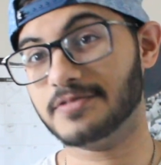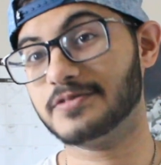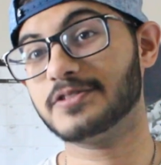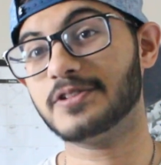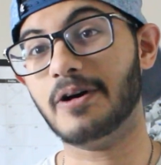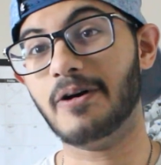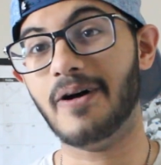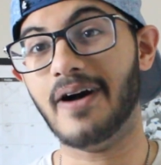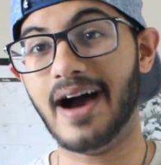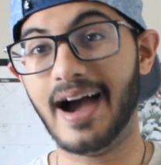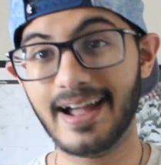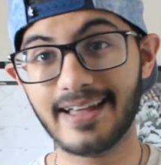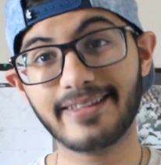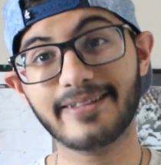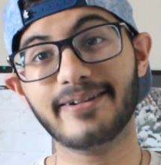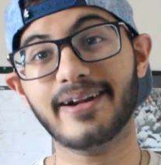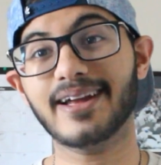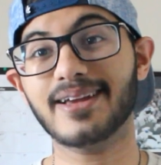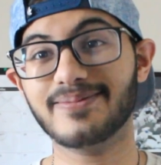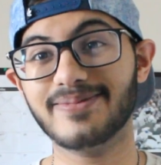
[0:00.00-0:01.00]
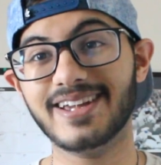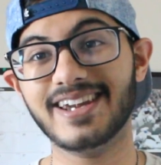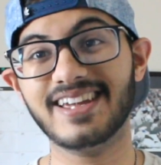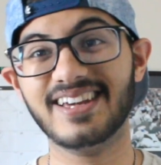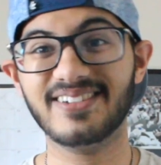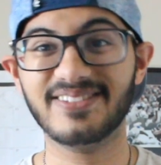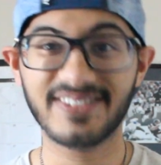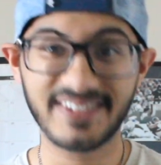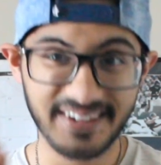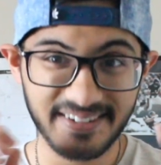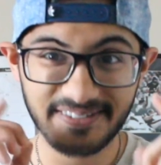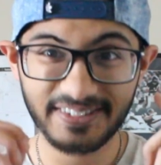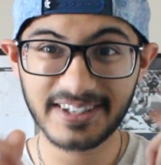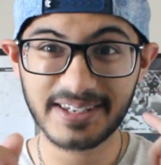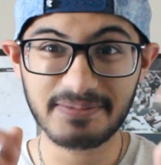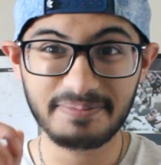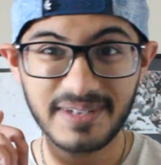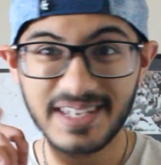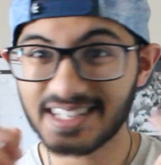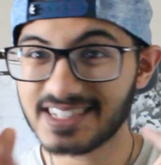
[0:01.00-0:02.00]
So I highly recommend it. If you
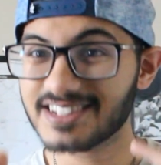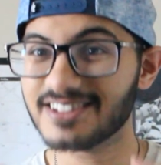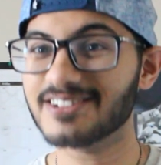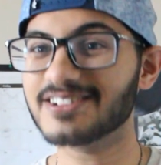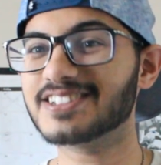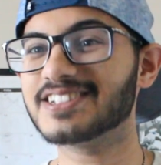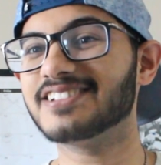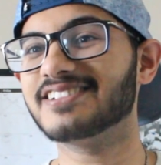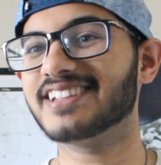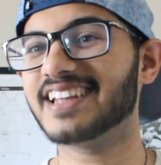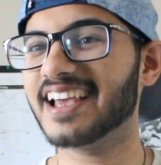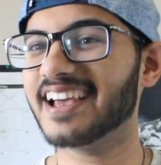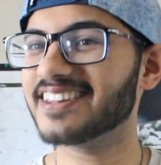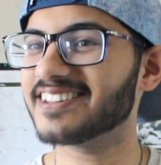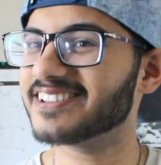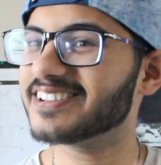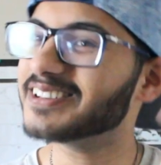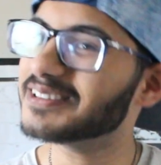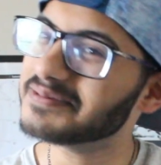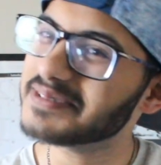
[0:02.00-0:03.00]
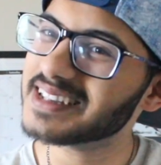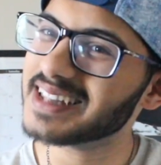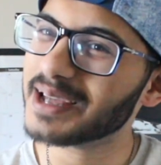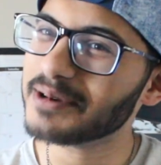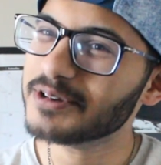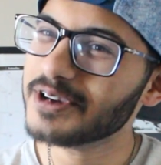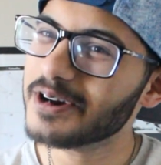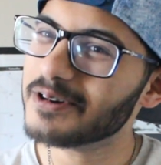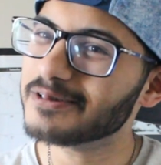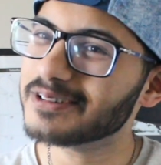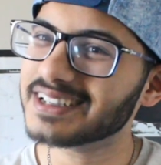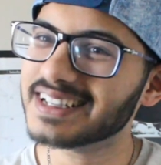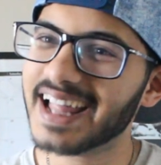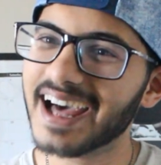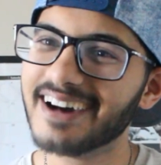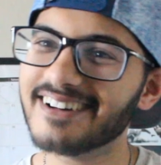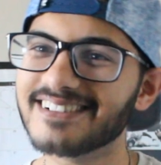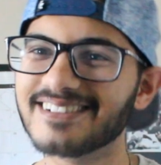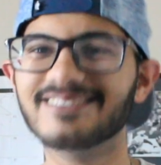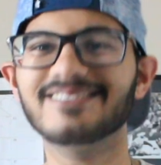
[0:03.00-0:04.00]
can piece those 2 together, you'll be like, yo,
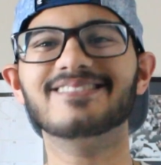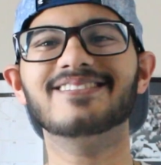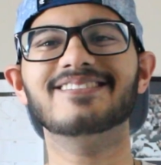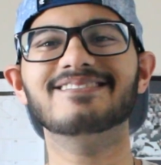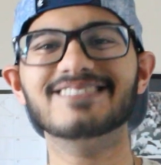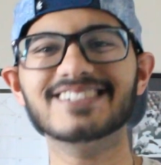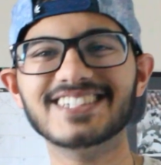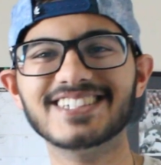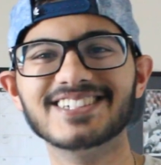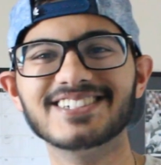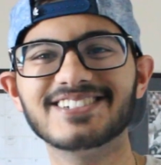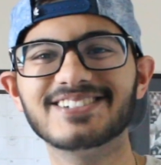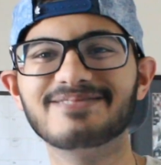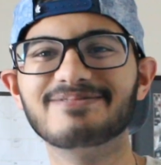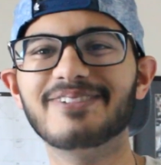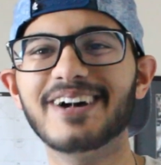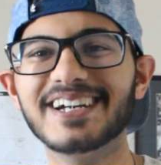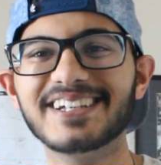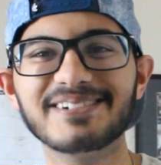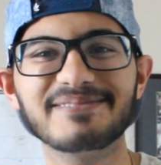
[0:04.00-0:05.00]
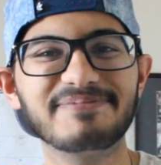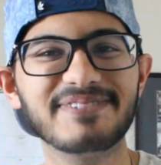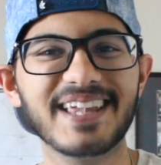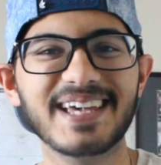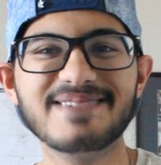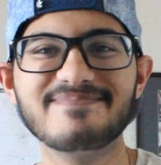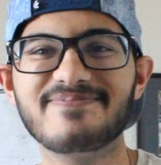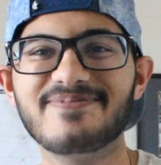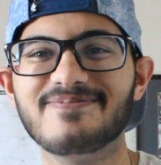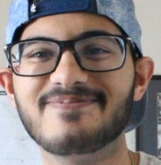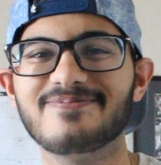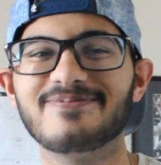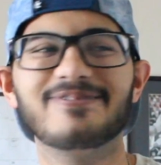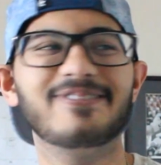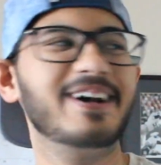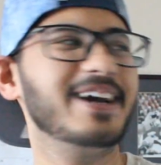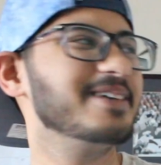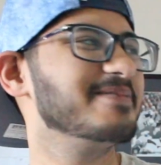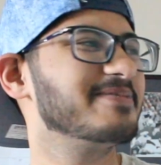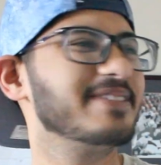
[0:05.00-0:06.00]
Cloud, why are you playing
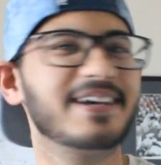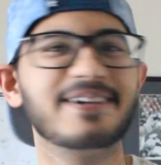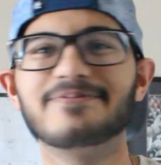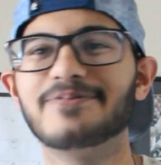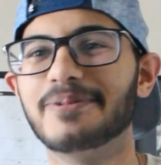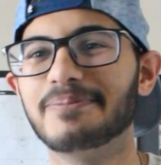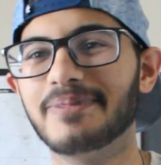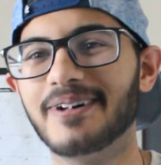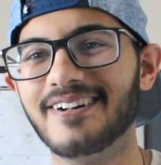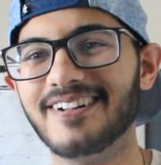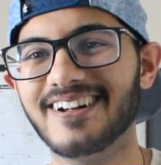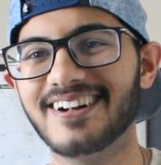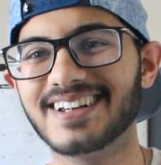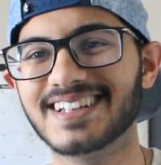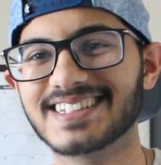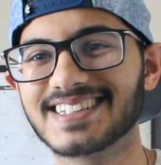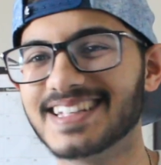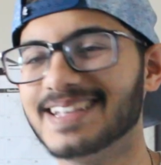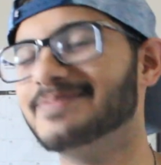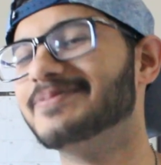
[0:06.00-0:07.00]
football, honestly?